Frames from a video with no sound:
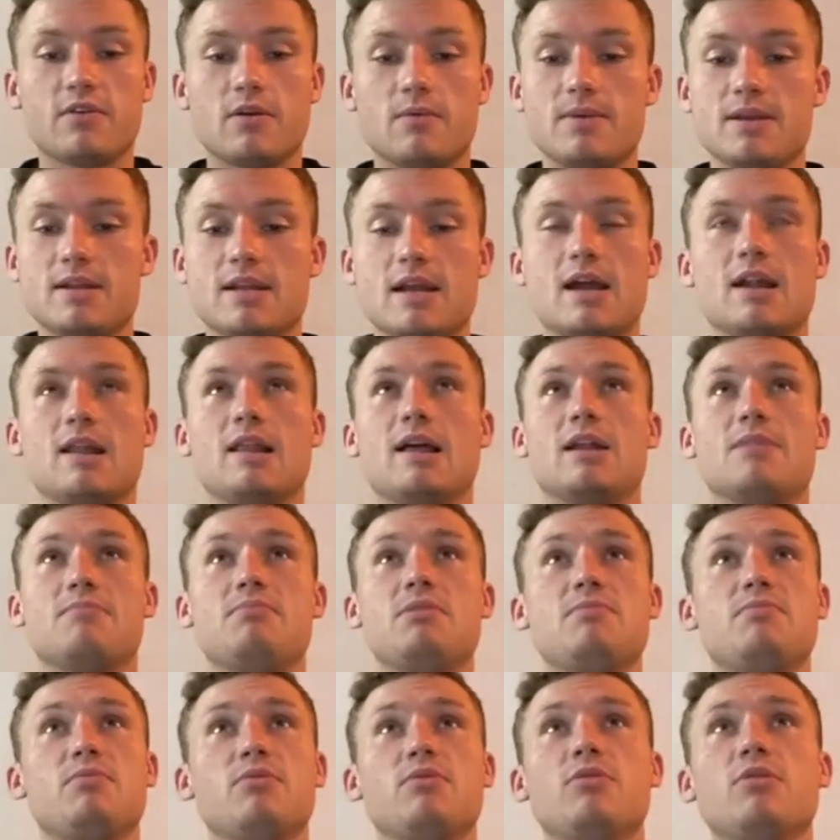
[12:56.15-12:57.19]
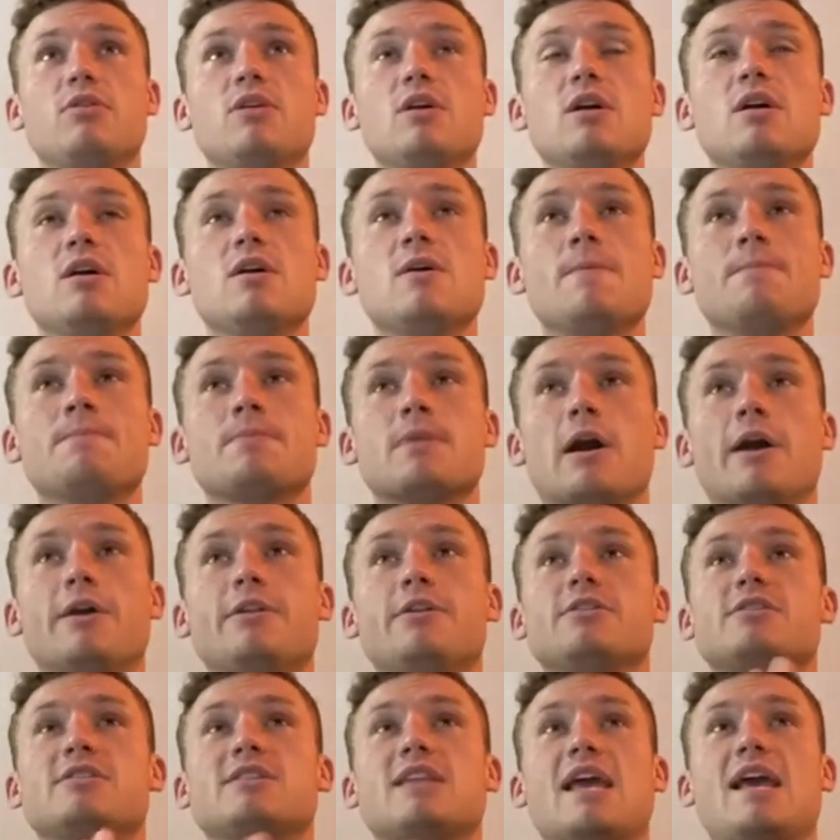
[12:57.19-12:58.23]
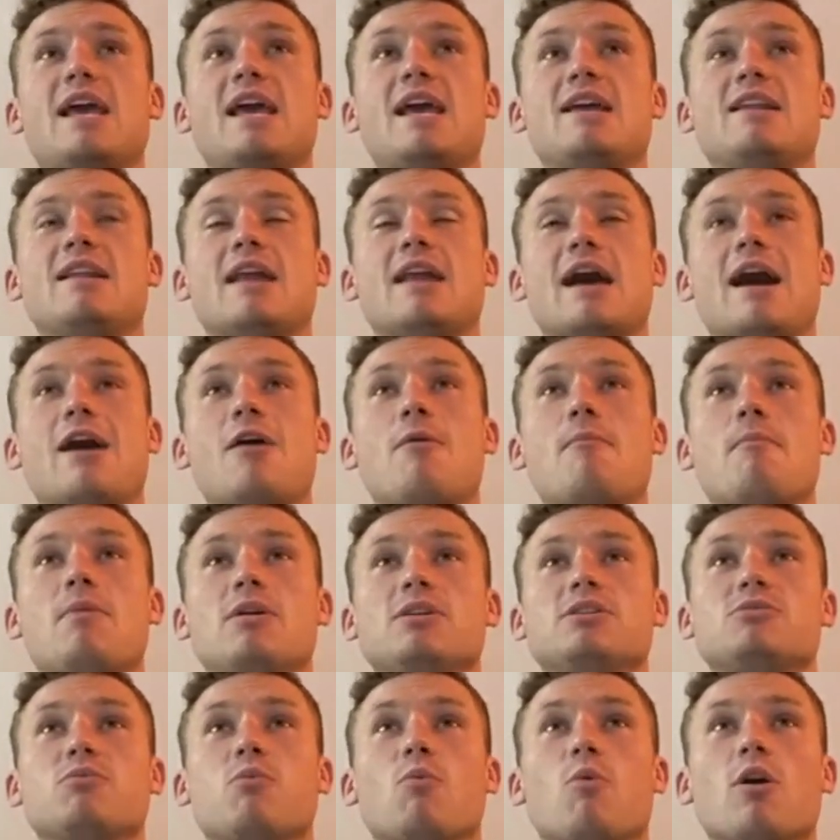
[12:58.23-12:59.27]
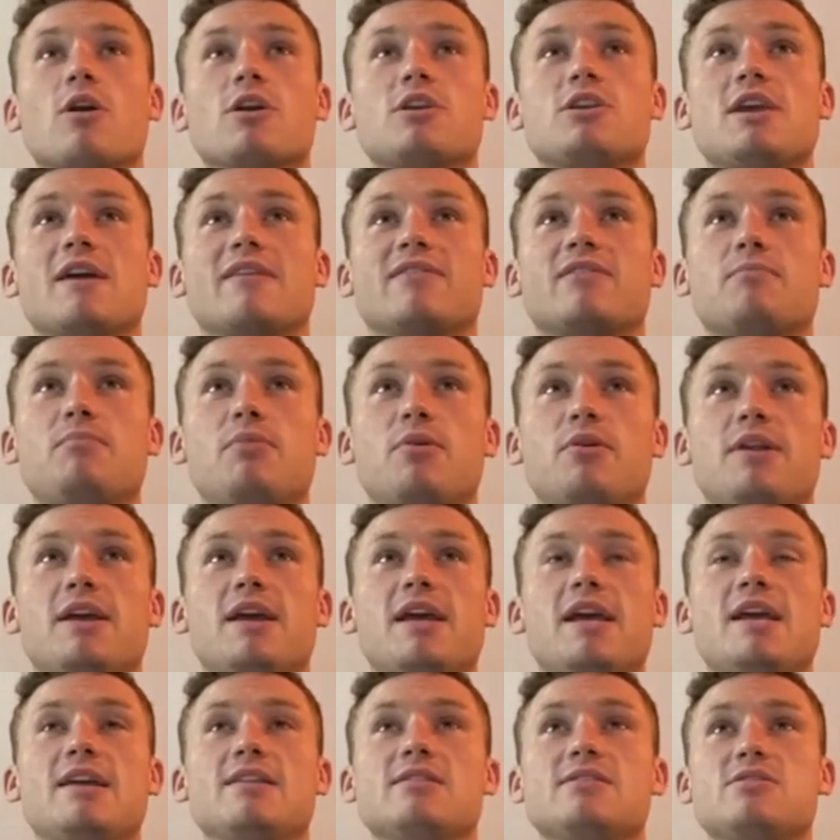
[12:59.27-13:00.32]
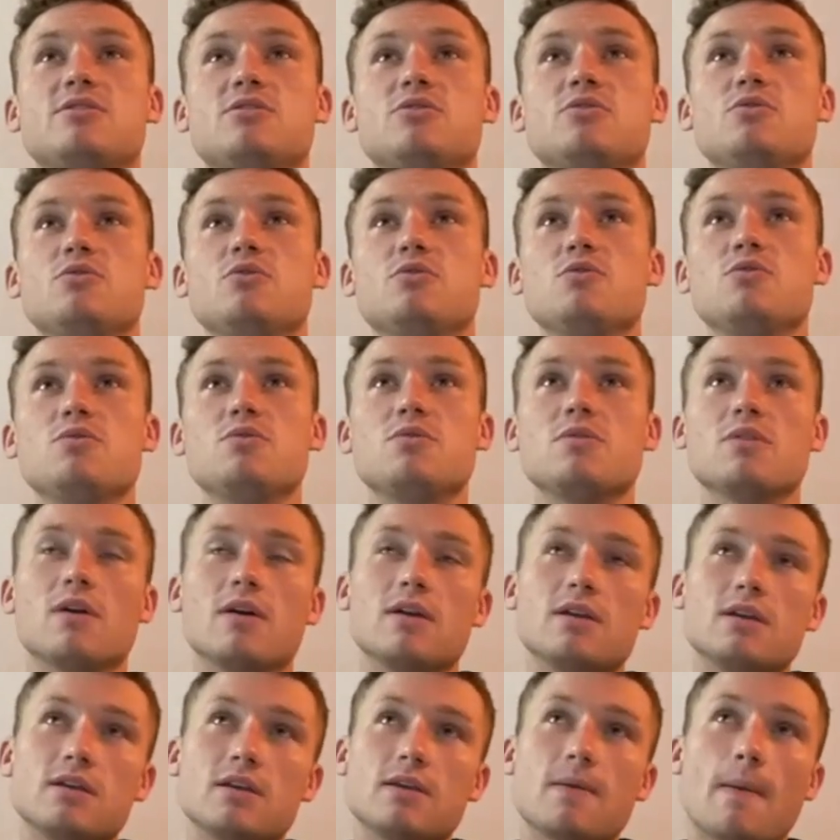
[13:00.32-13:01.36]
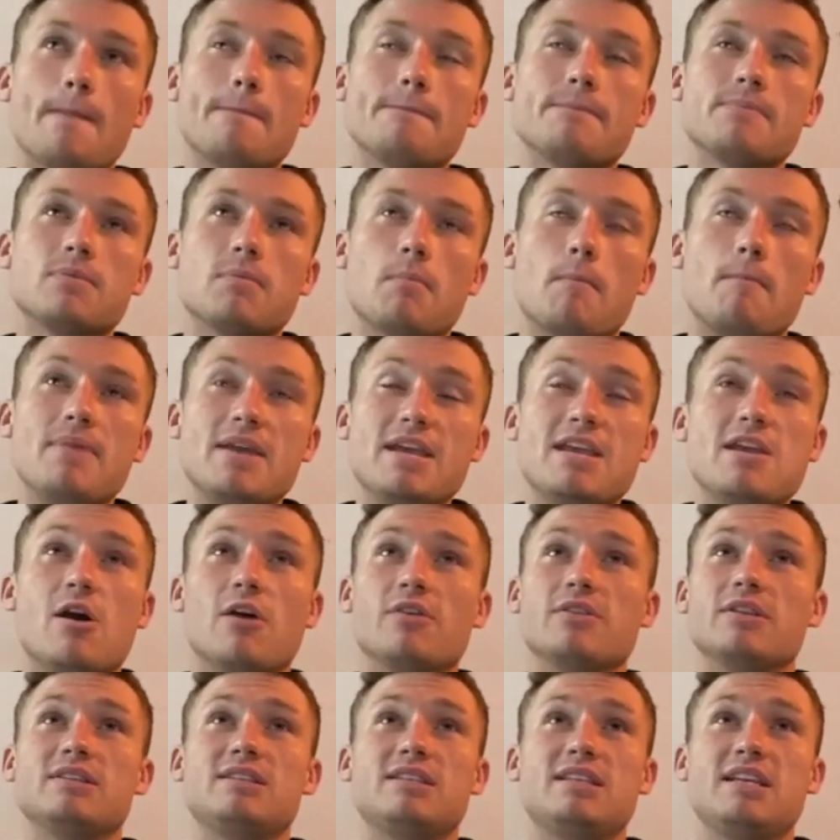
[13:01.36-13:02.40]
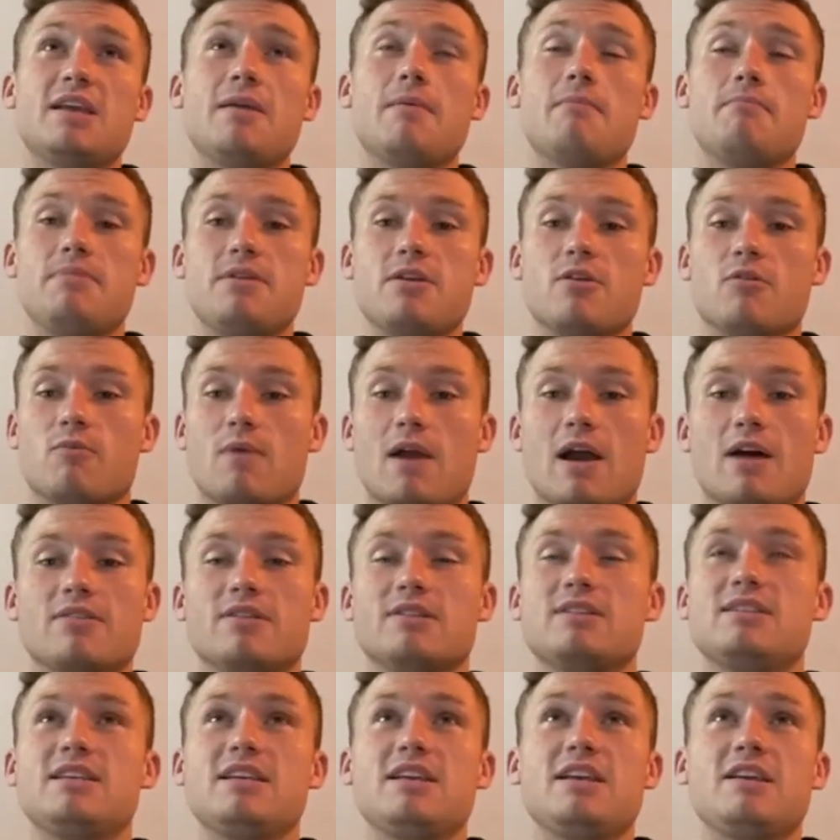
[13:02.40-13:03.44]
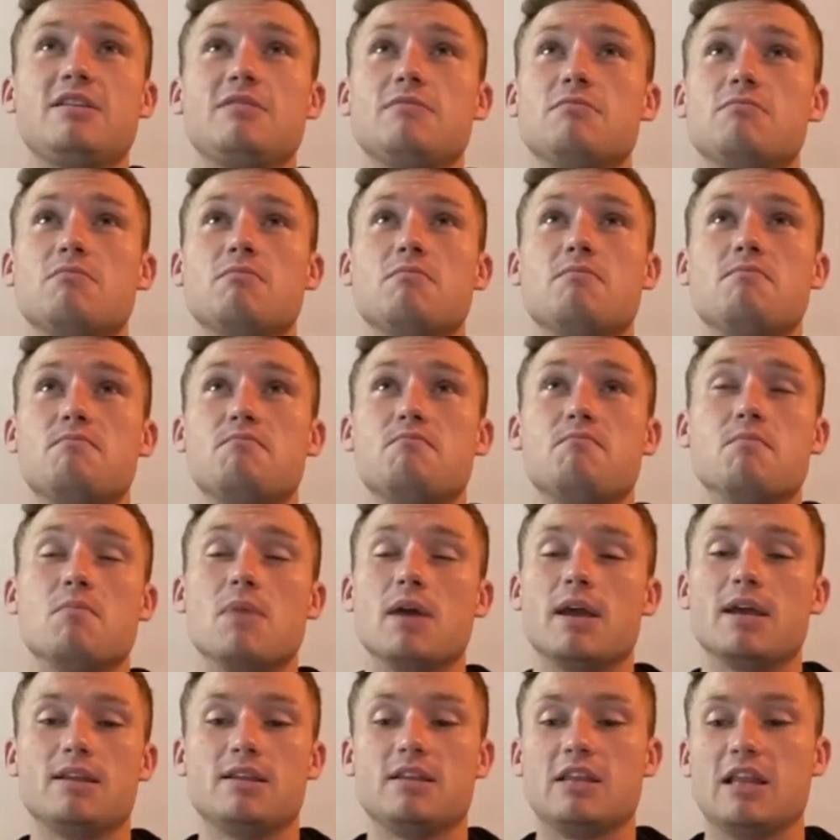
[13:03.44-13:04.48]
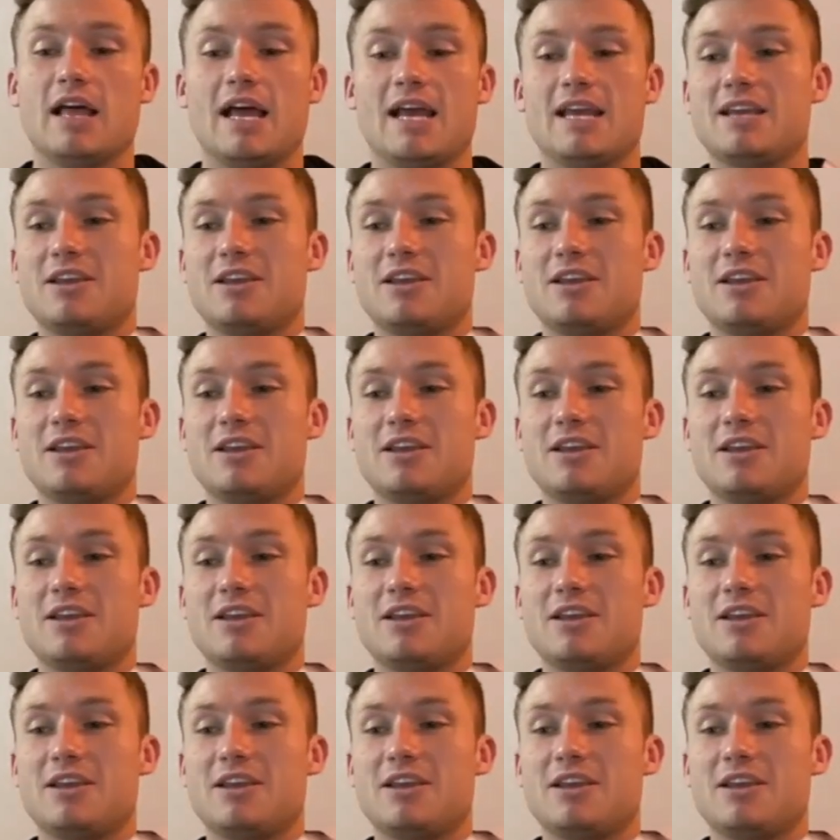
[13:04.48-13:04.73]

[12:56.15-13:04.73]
I mean, not a lot of people understand how much work you have to put in to be on the team, be around the team, and like,